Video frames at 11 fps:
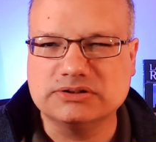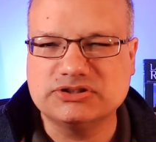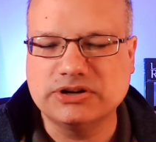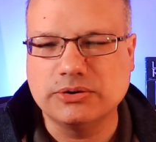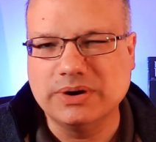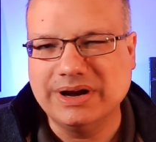
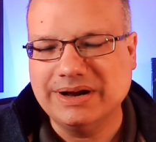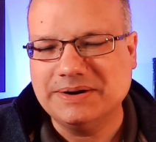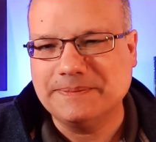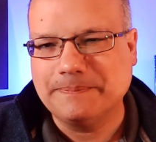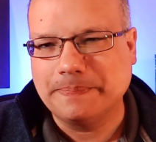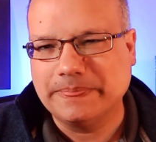So
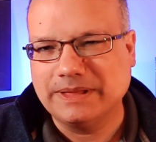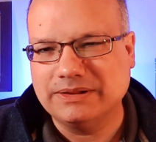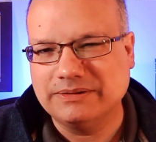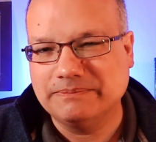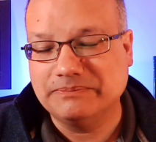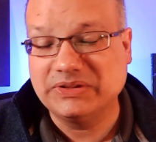
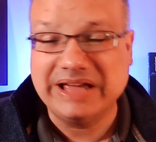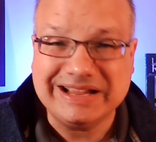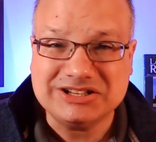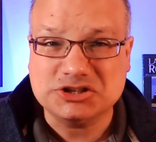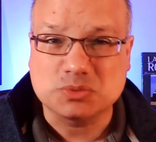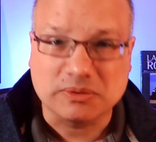the
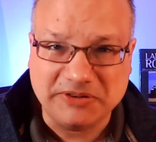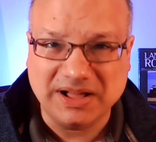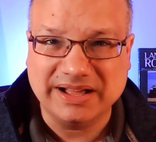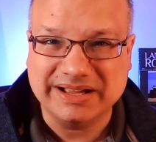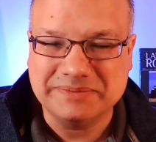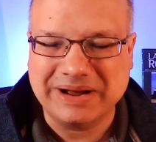gauges were
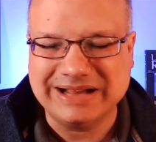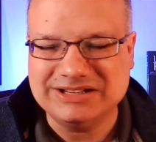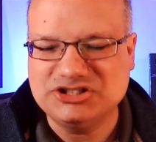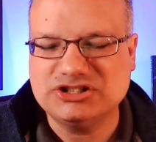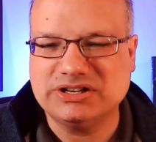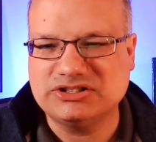fine, but I
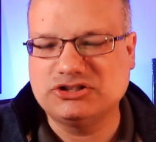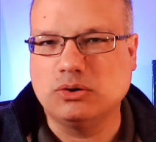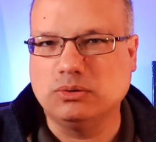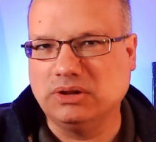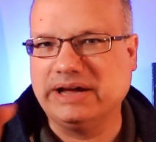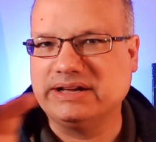just
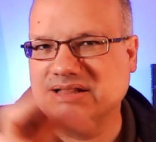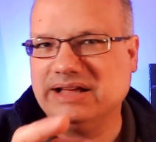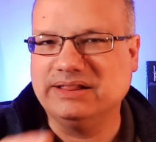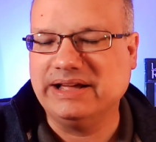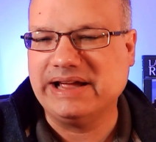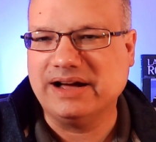don't like that
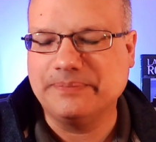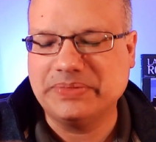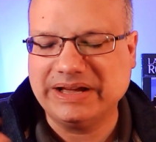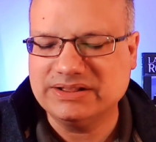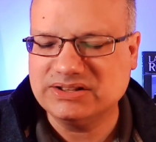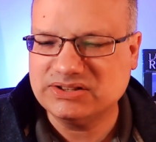layout.
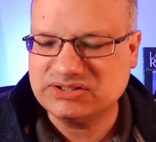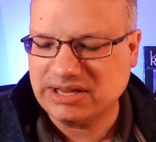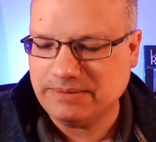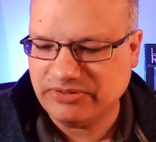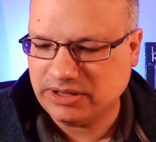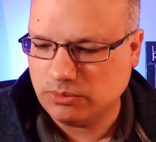And then the
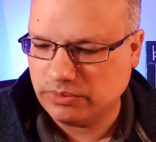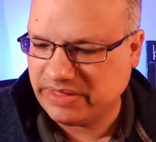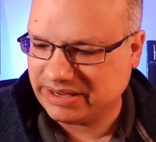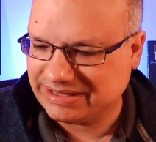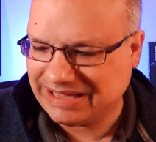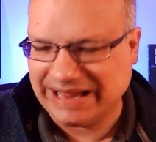same thing with
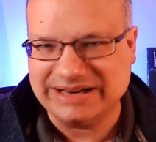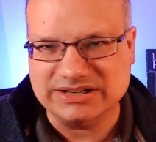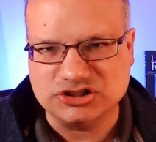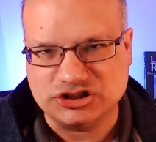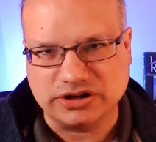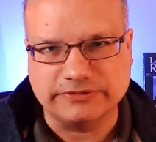that gated
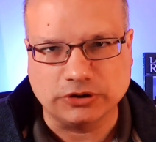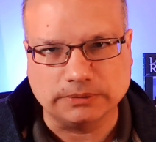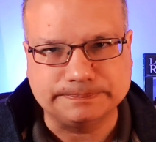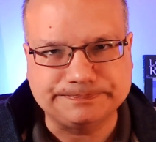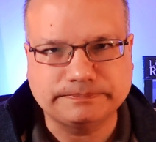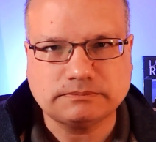shifter
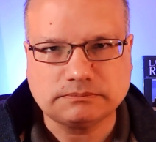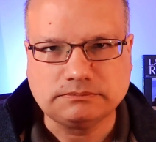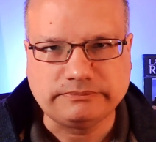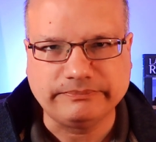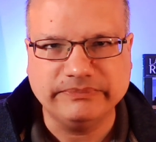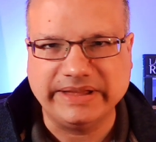
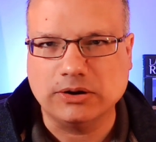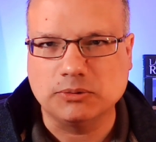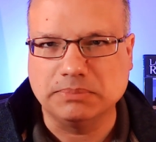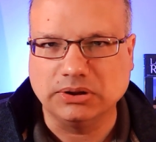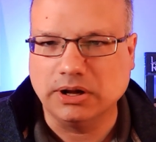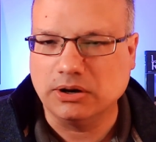down
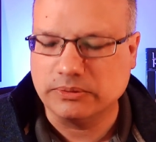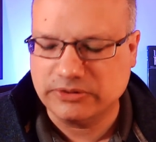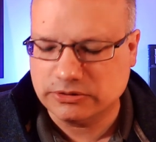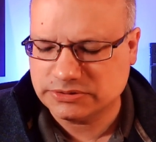below.